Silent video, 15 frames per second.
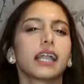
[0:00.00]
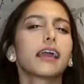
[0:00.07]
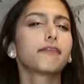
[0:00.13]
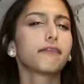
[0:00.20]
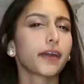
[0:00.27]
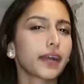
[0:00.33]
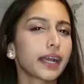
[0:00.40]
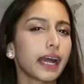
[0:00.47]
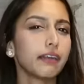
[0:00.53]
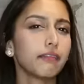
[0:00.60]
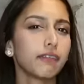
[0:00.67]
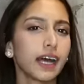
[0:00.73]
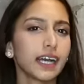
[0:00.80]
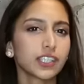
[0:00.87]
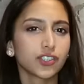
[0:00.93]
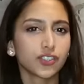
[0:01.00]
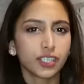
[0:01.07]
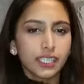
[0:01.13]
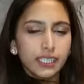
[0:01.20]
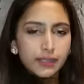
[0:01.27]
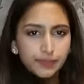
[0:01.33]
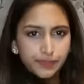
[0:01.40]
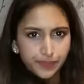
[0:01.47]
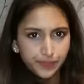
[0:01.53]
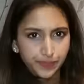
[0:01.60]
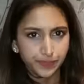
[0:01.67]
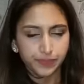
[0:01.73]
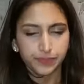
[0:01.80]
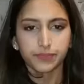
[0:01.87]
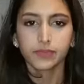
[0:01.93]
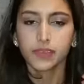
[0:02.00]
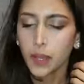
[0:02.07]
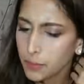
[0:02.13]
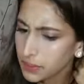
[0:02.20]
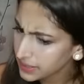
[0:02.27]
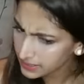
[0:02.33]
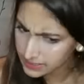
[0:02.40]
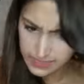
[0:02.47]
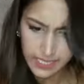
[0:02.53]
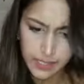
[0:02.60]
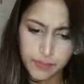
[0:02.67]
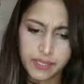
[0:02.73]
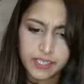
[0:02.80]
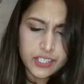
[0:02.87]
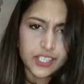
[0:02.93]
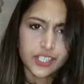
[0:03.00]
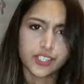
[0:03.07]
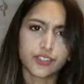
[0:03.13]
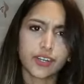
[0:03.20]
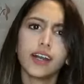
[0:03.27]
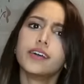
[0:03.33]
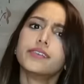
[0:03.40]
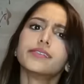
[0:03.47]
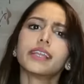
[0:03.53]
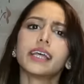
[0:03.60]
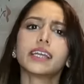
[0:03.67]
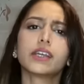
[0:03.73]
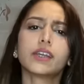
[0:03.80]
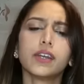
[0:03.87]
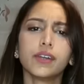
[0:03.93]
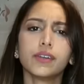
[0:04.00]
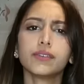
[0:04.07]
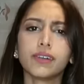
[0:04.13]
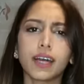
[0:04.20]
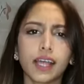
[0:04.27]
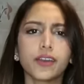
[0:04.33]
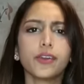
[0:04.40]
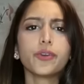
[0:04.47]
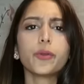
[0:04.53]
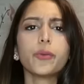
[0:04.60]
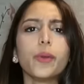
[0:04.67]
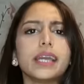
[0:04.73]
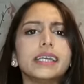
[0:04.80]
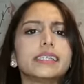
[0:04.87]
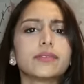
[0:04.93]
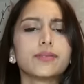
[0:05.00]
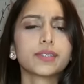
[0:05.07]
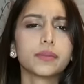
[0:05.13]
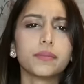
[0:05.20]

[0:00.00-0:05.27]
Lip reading: they're like very unflattering. And it just like pinches around like, I don't know, your waist or